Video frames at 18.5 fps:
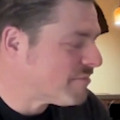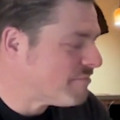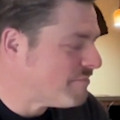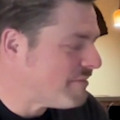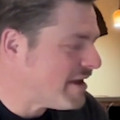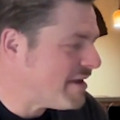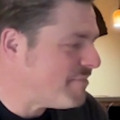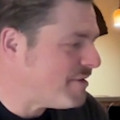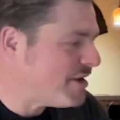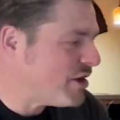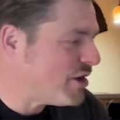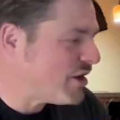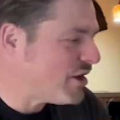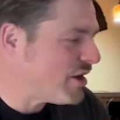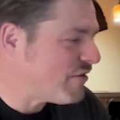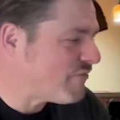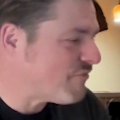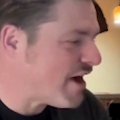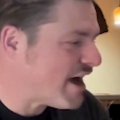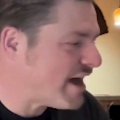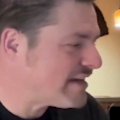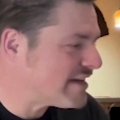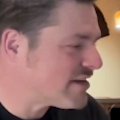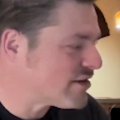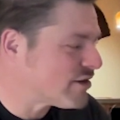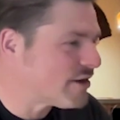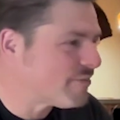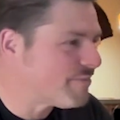maybe find it
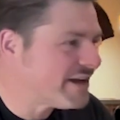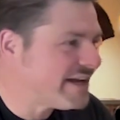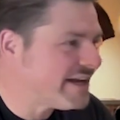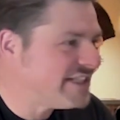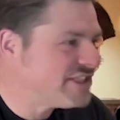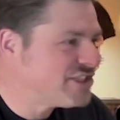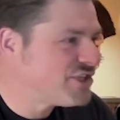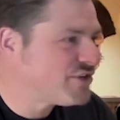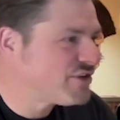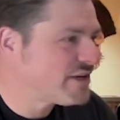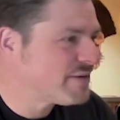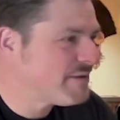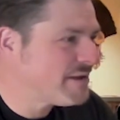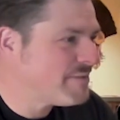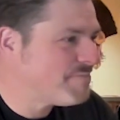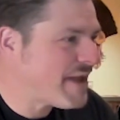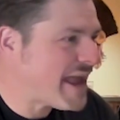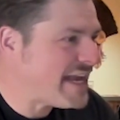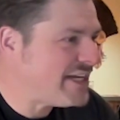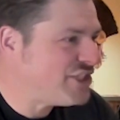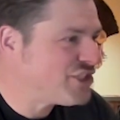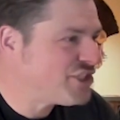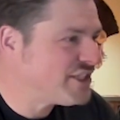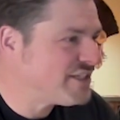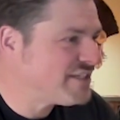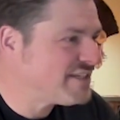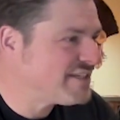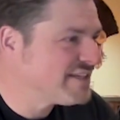a little bit easier to be
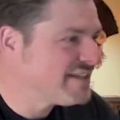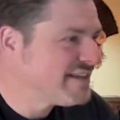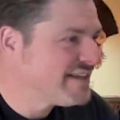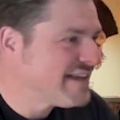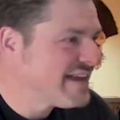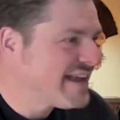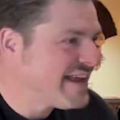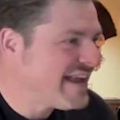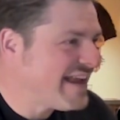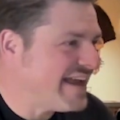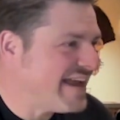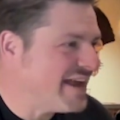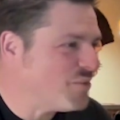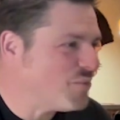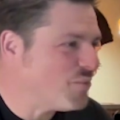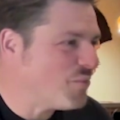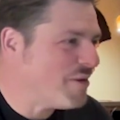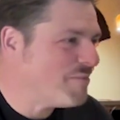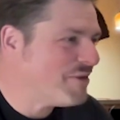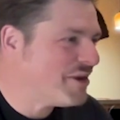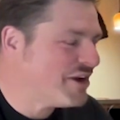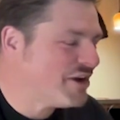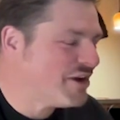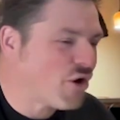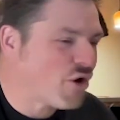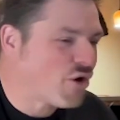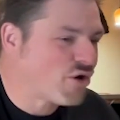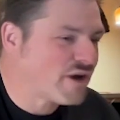patient and
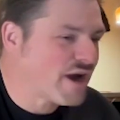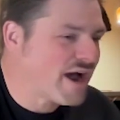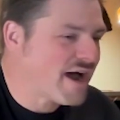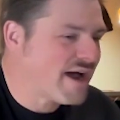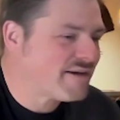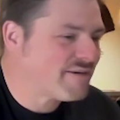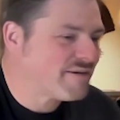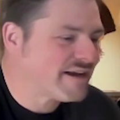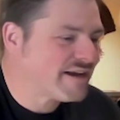women are not